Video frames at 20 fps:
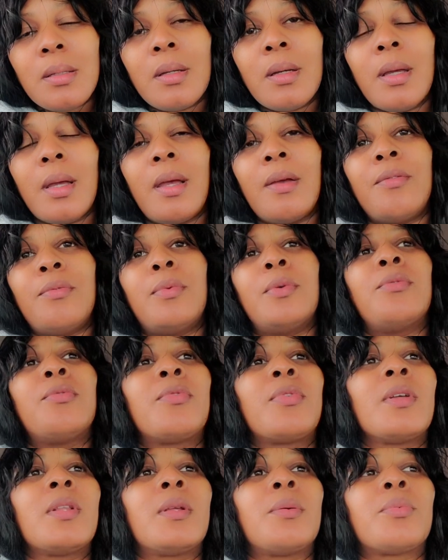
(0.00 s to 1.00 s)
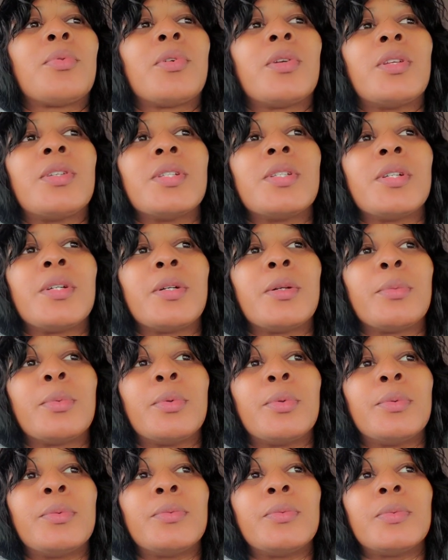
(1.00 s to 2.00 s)
I have been feeling pretty
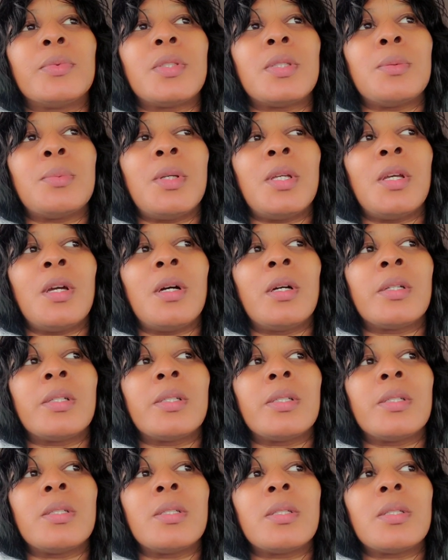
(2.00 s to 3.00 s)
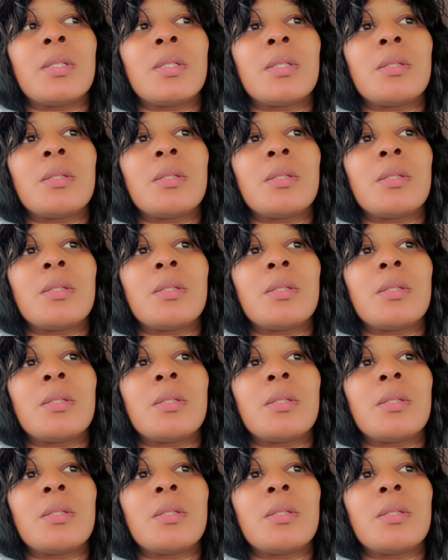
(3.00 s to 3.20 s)
terrible, to be honest.